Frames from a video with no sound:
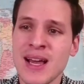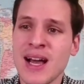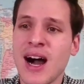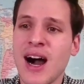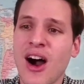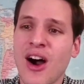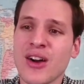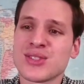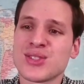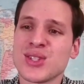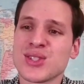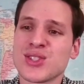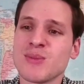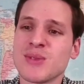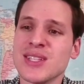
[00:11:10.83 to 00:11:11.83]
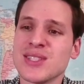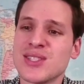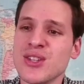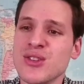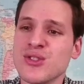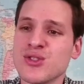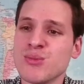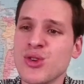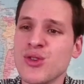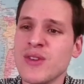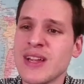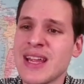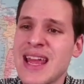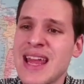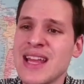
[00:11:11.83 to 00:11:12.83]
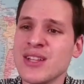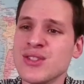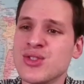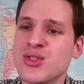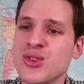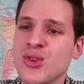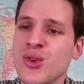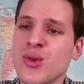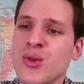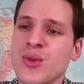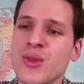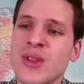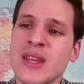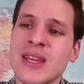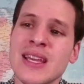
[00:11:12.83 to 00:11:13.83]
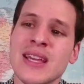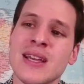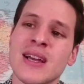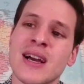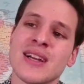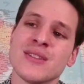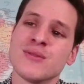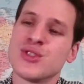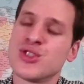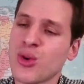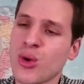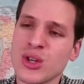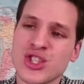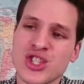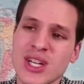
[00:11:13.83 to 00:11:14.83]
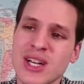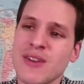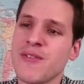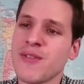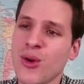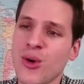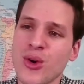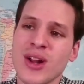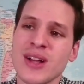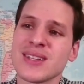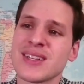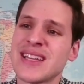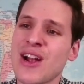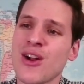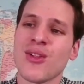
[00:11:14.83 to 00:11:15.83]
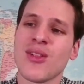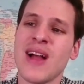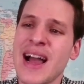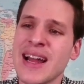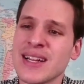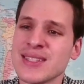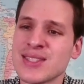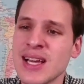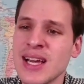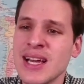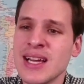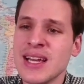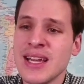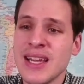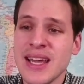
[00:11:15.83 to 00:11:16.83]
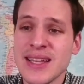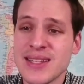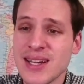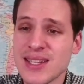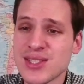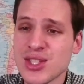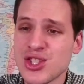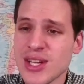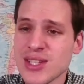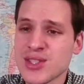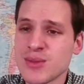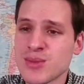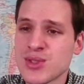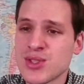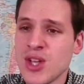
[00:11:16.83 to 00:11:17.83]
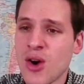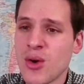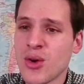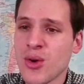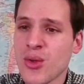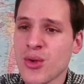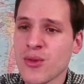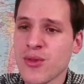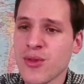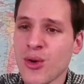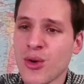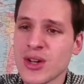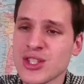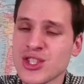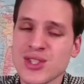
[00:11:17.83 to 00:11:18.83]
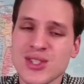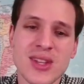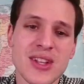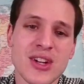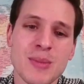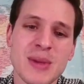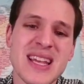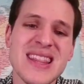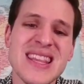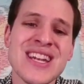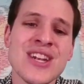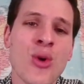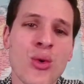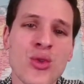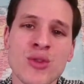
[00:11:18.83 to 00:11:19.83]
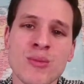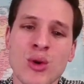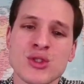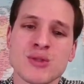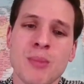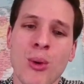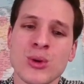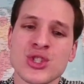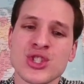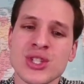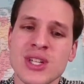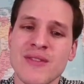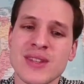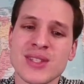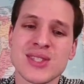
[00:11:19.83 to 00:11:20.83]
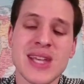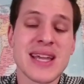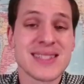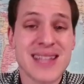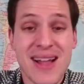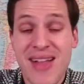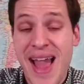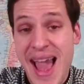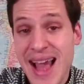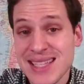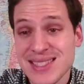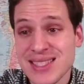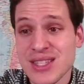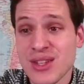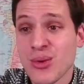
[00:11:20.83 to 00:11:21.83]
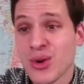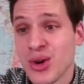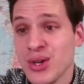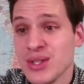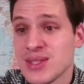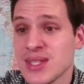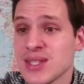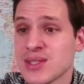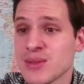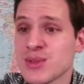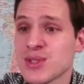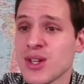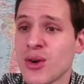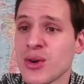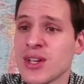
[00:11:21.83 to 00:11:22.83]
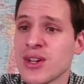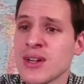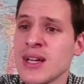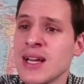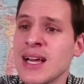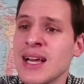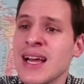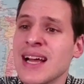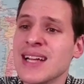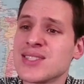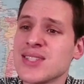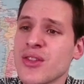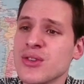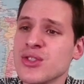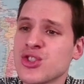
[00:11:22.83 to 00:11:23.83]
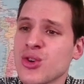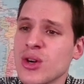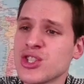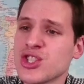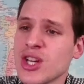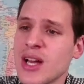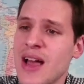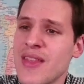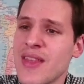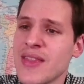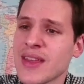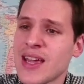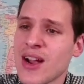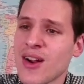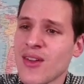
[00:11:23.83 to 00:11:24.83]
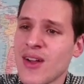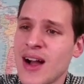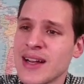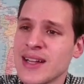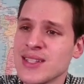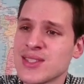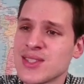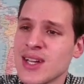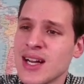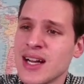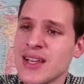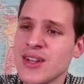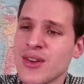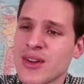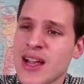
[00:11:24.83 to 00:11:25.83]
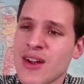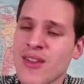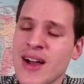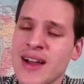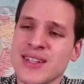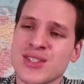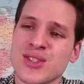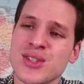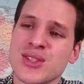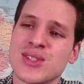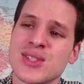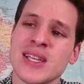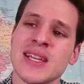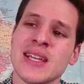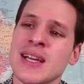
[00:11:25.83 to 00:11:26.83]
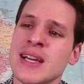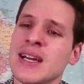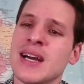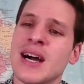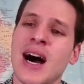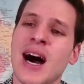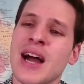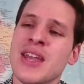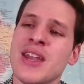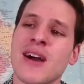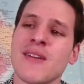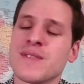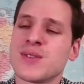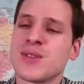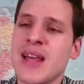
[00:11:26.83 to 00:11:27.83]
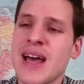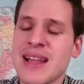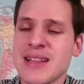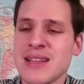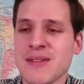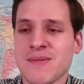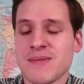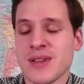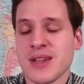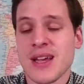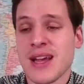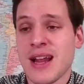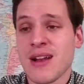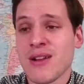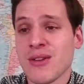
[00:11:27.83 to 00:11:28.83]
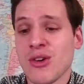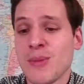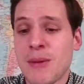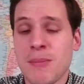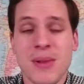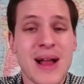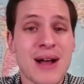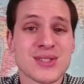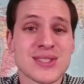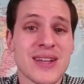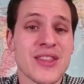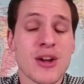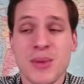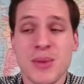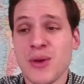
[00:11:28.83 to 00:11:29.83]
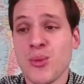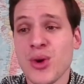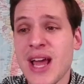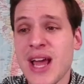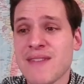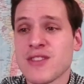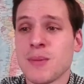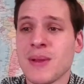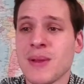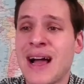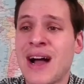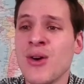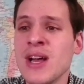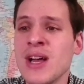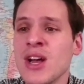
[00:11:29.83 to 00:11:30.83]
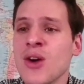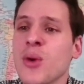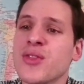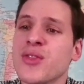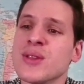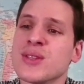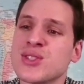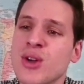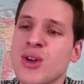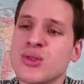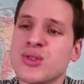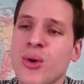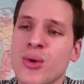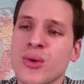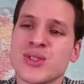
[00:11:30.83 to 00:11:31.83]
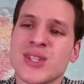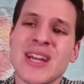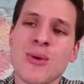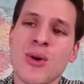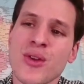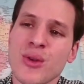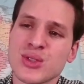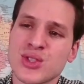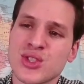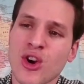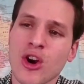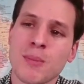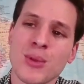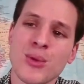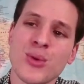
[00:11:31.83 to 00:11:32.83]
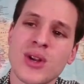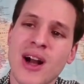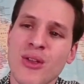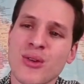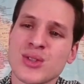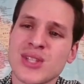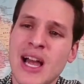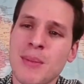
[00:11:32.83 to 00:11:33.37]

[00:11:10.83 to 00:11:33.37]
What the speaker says: Our system continues moving into the Georgia, Florida, Carolinas. It does suggest some snow in northern Florida, just a little bit in the northernmost portion of the state. Tallahassee, though, could see some snow here. And southern Georgia and then the Carolinas, Carolinas could see enough to that if, again, I don't know about plows down there, but they would have to plow with snow totals anywhere in those dark blue colors.